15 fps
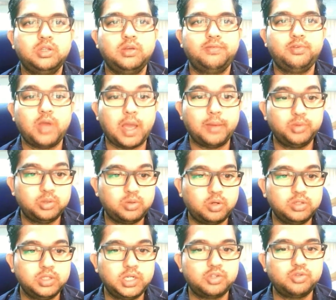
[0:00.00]
If you have the
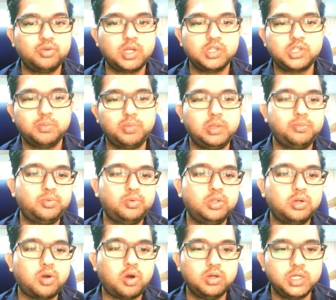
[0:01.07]
coordinates, you can simply put the
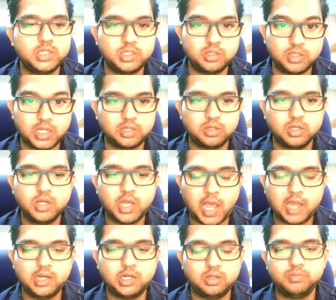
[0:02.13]
coordinates in that,
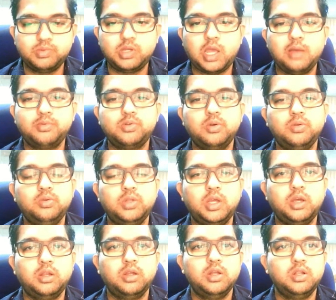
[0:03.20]
add atoms, I have shown you there,